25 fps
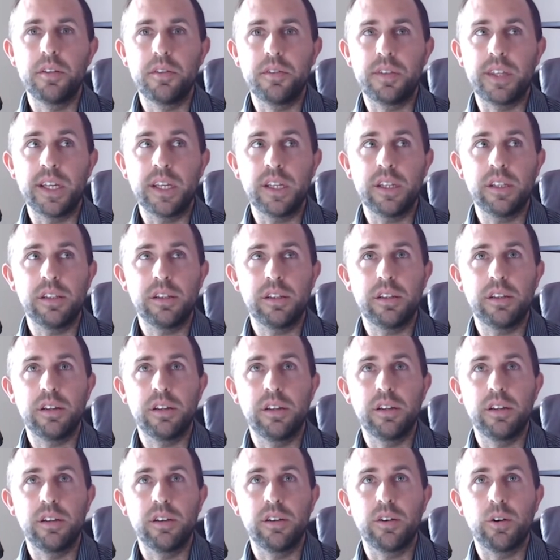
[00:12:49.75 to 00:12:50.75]
then
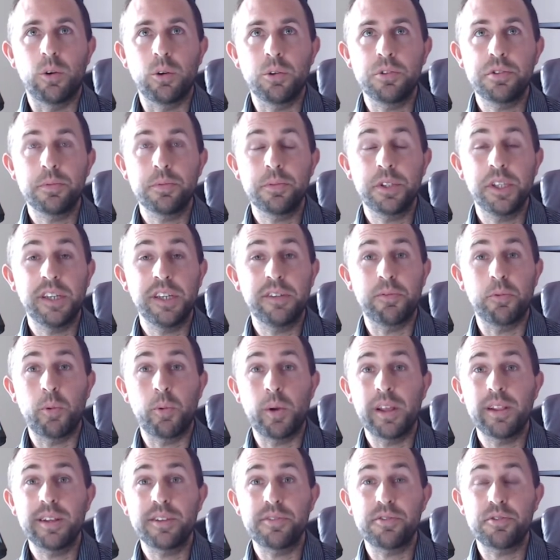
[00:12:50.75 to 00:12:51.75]
ultimately you have
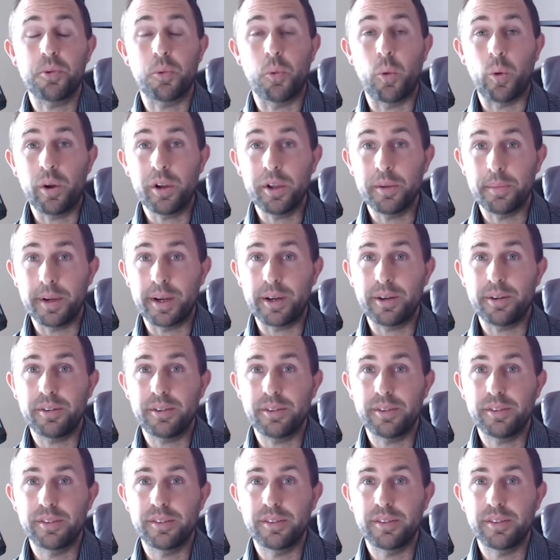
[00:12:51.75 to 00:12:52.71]
way less to worry about,